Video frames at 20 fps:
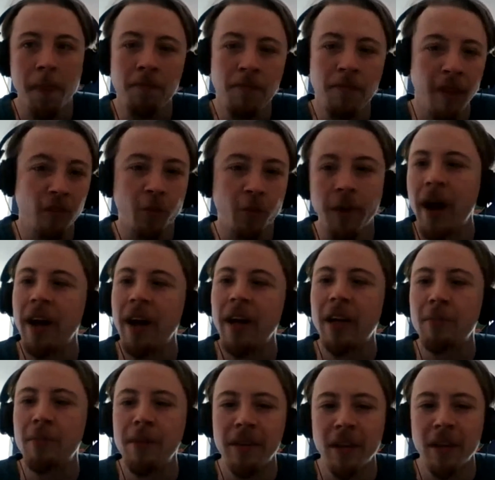that's where I
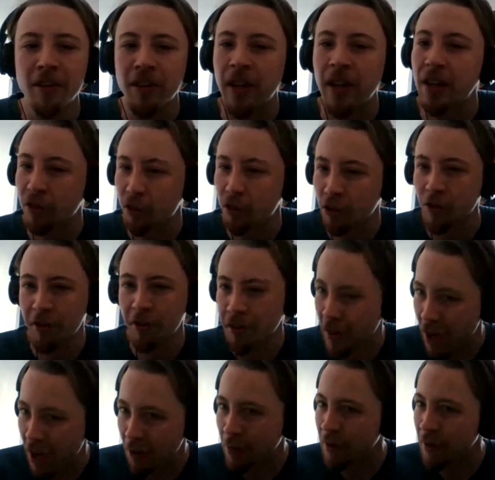come in. That's the kind of stories that
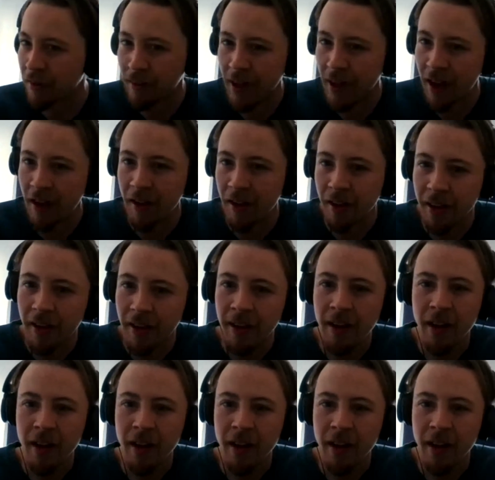I want to tell.